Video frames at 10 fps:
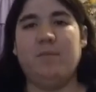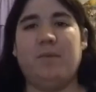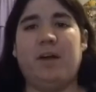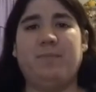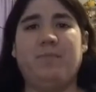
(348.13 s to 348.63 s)

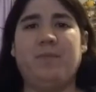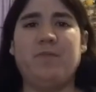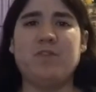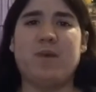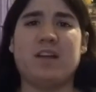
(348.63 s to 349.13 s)
Like, the
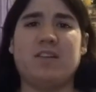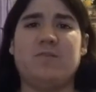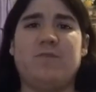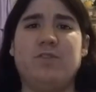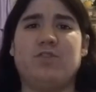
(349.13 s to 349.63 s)
first Back to
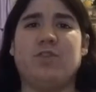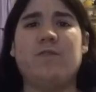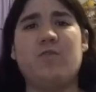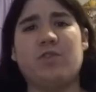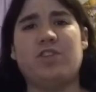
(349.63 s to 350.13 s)
the Future,
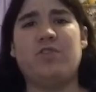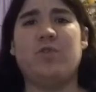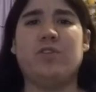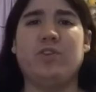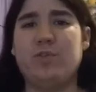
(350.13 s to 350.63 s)
of course, you
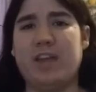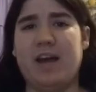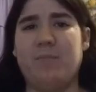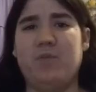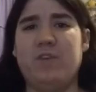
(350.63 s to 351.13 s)
all know
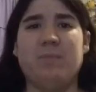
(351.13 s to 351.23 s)
that movie.